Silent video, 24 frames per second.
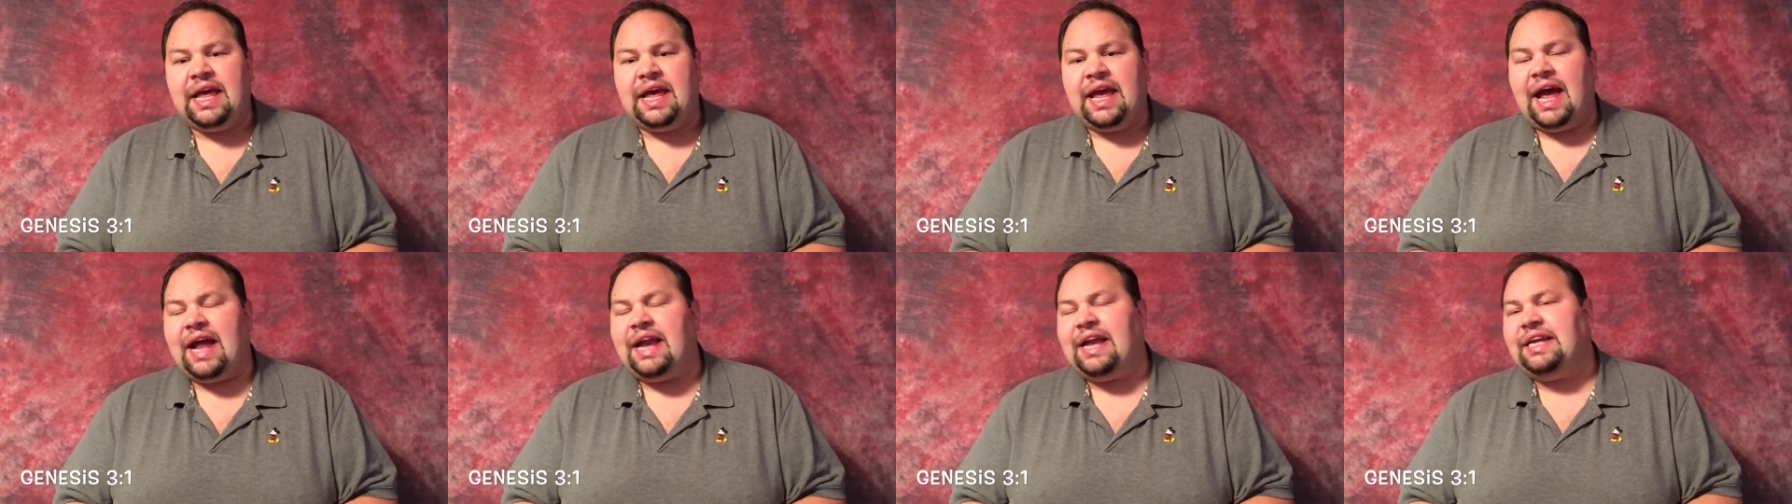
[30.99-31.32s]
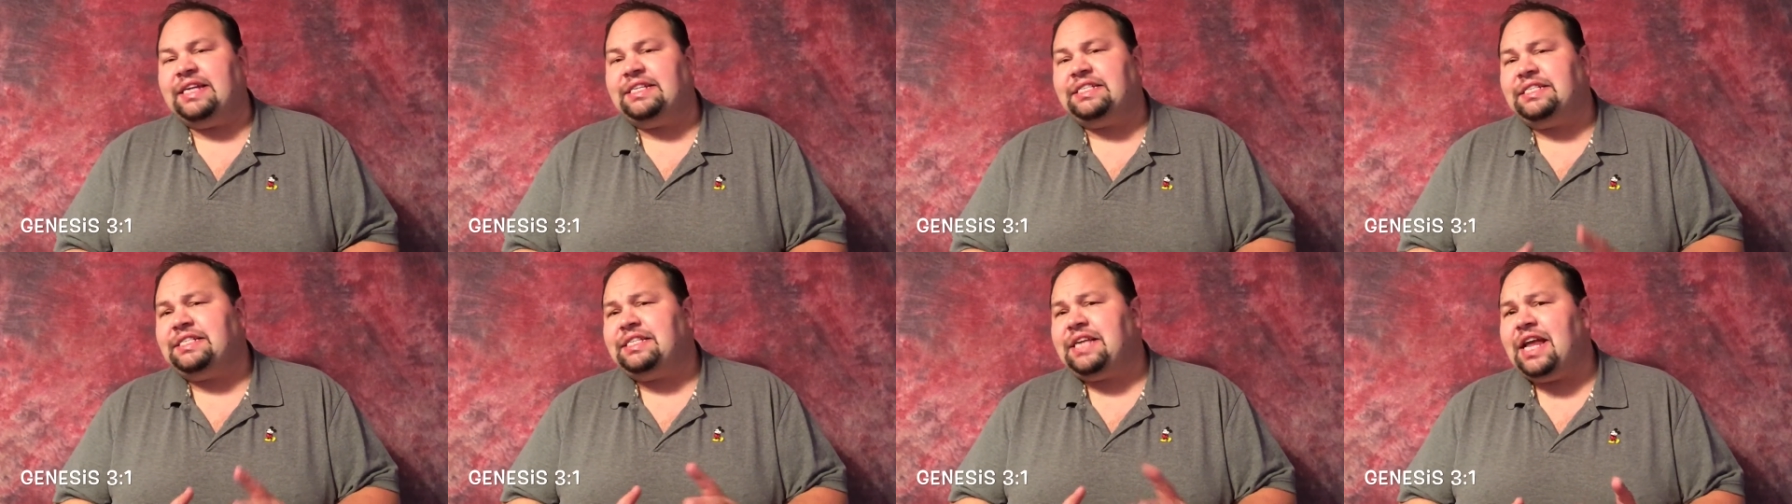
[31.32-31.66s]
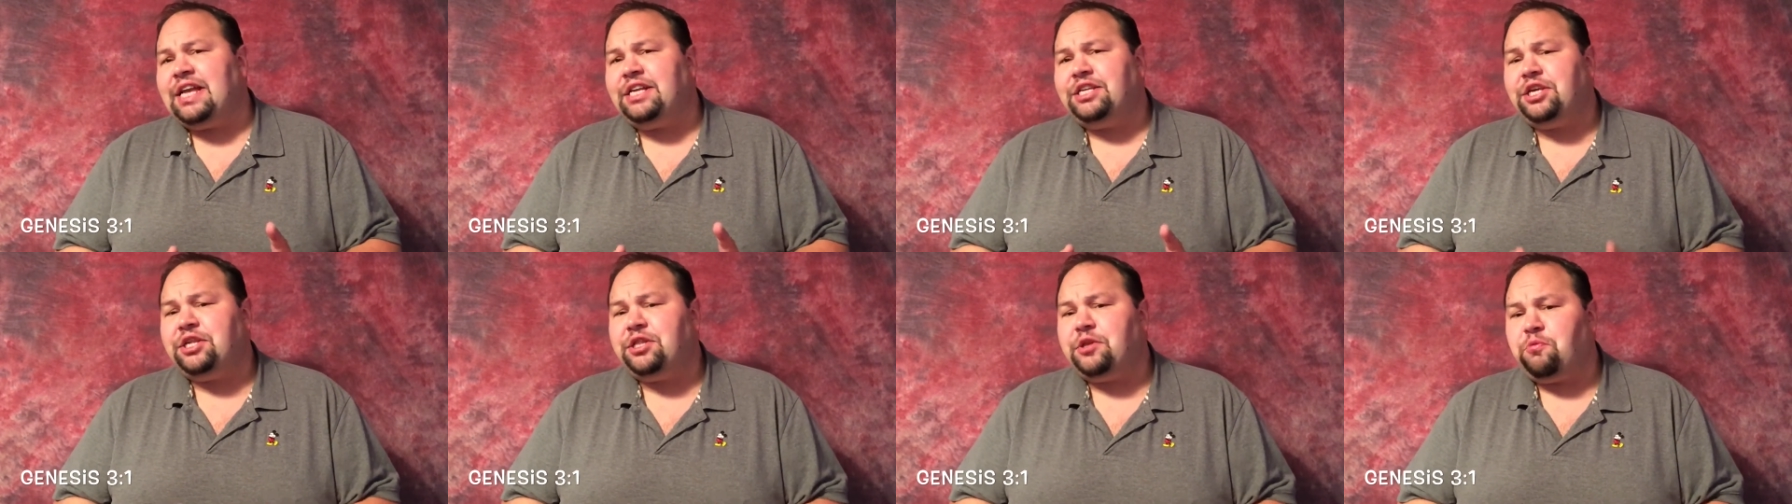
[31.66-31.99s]
And he
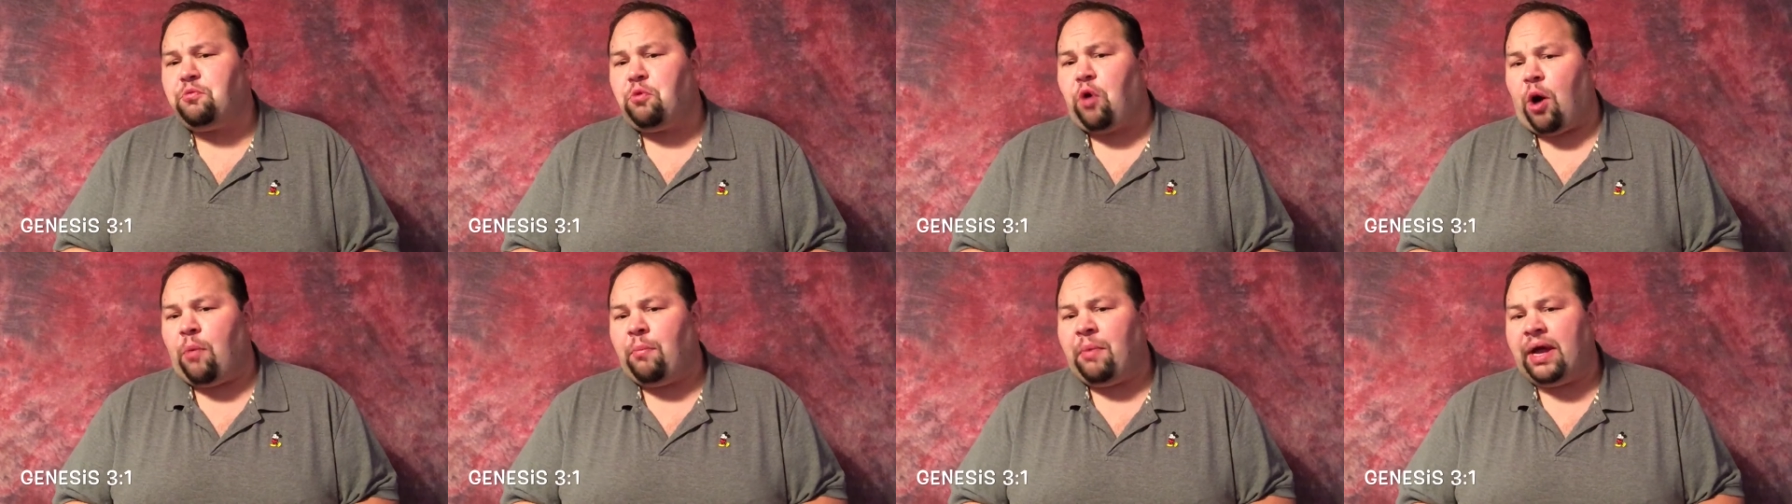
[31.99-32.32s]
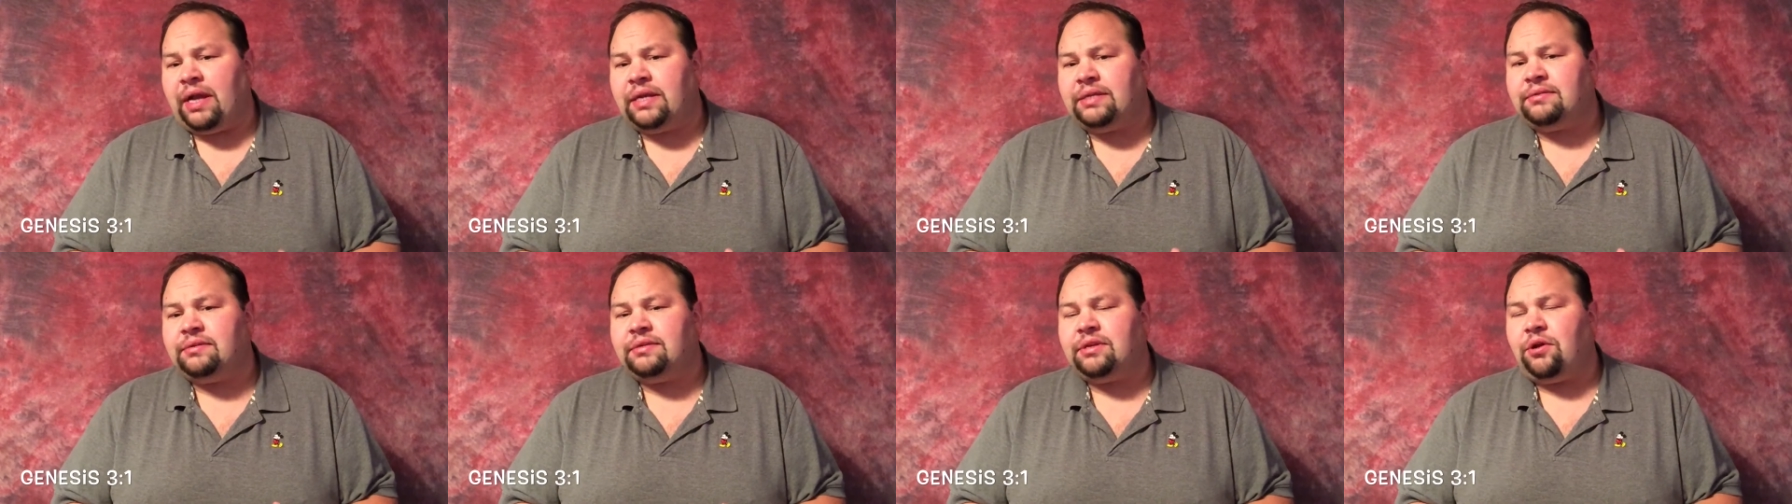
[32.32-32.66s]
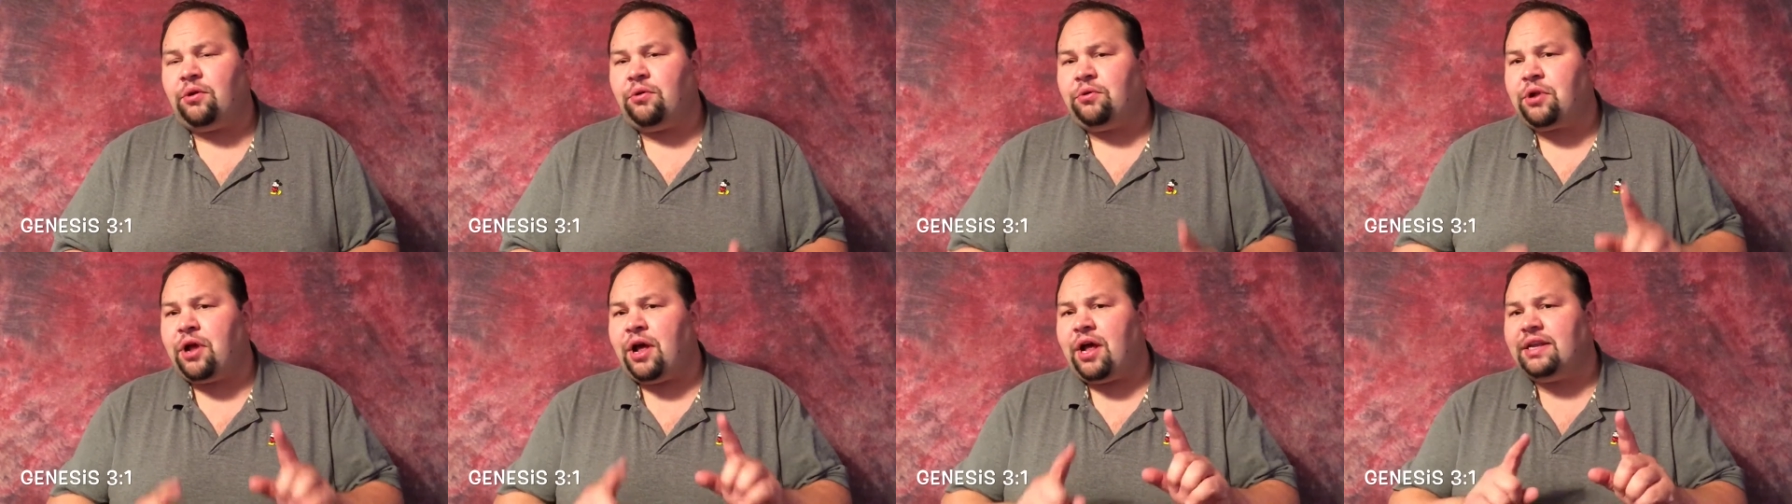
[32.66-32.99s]
said to the woman,
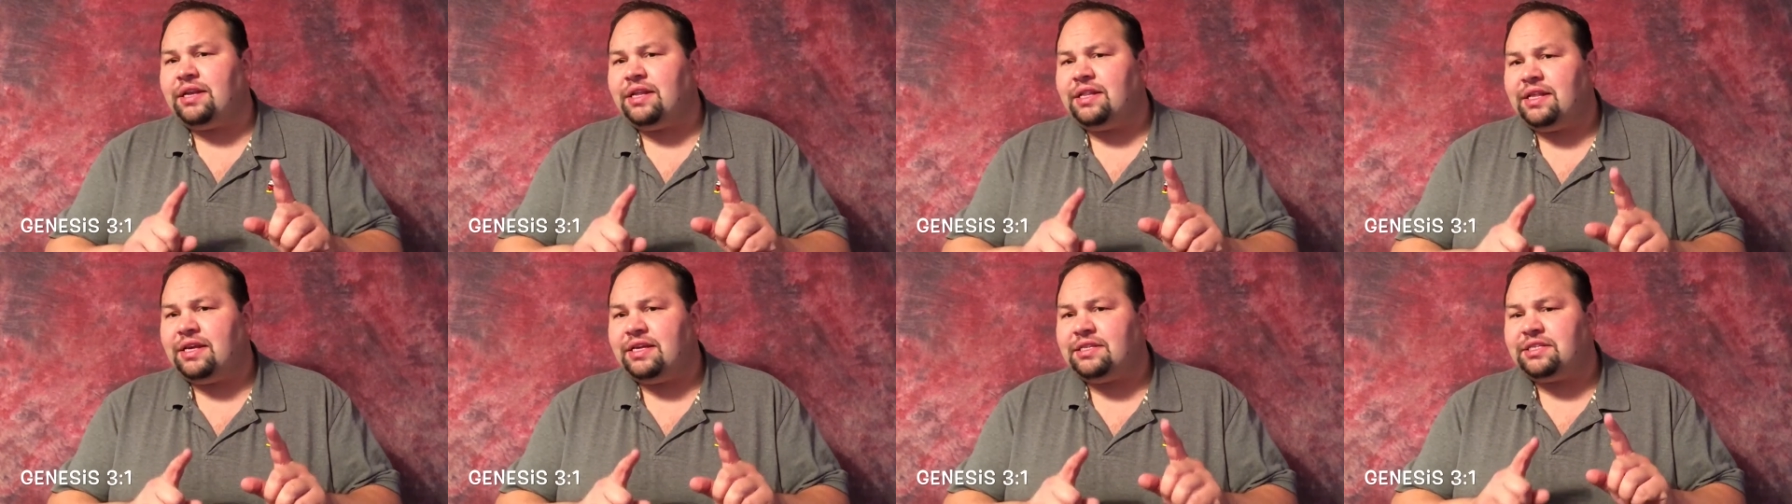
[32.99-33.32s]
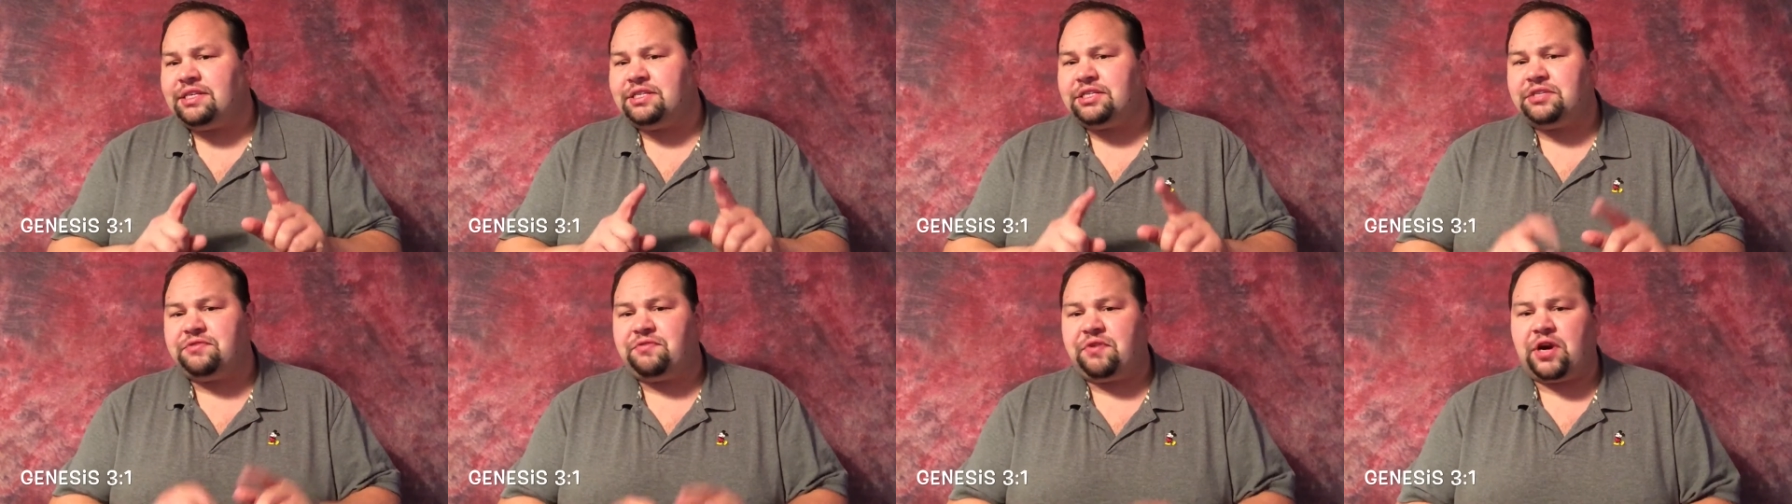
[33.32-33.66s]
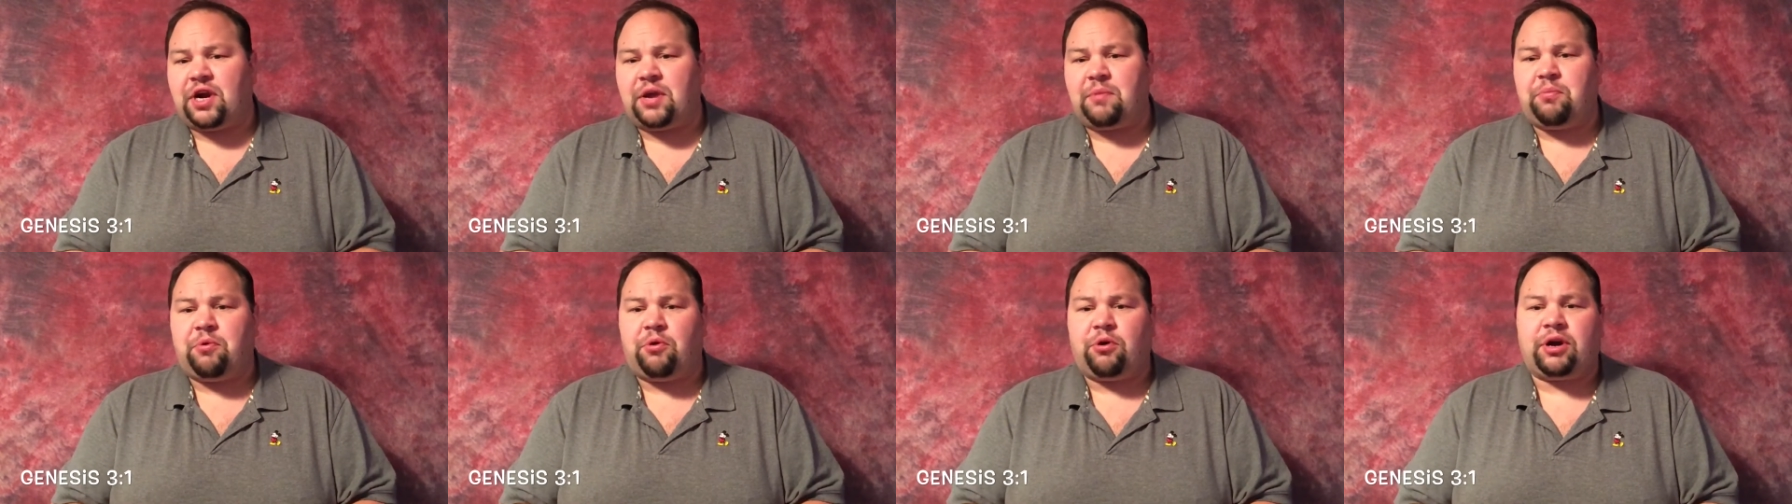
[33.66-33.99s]
Hold on to this, this is
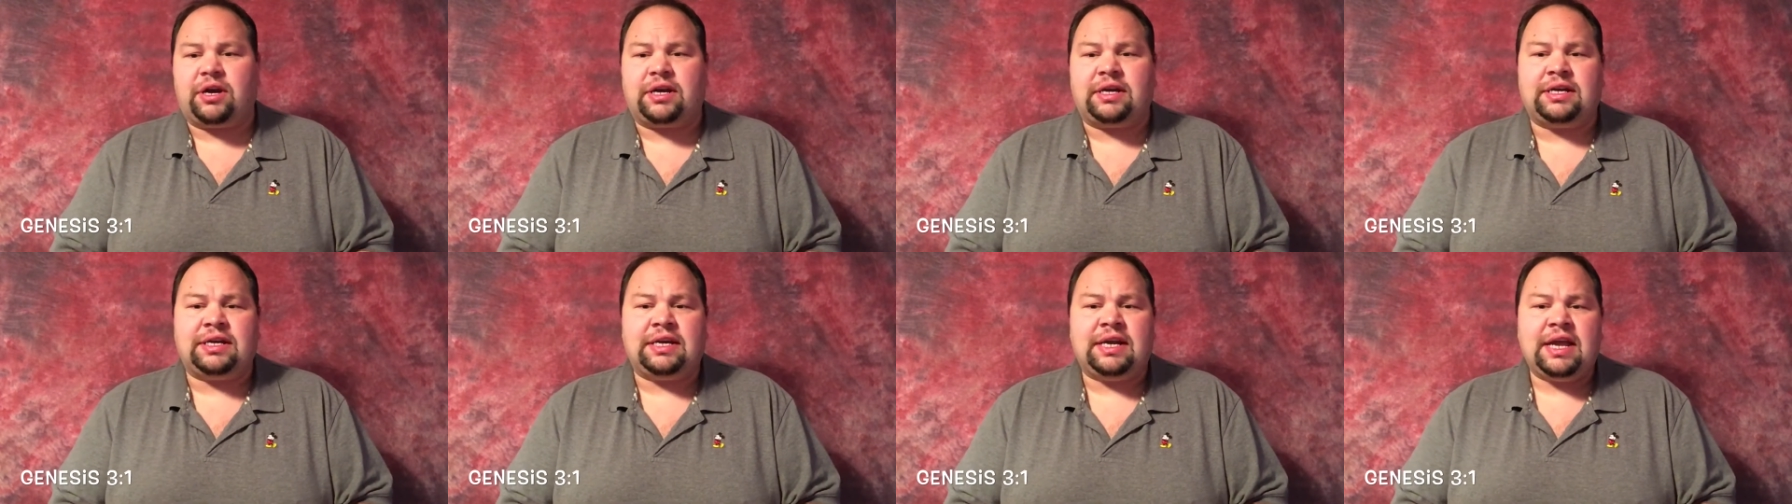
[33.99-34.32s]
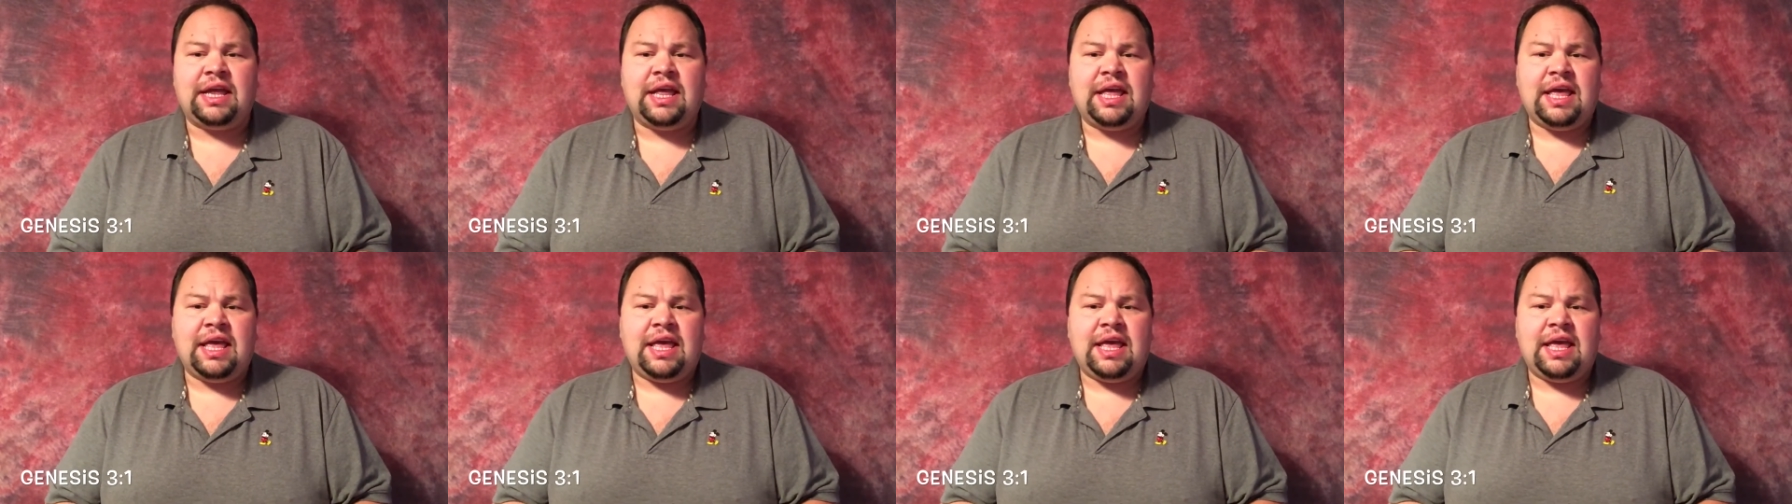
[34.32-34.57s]
very important.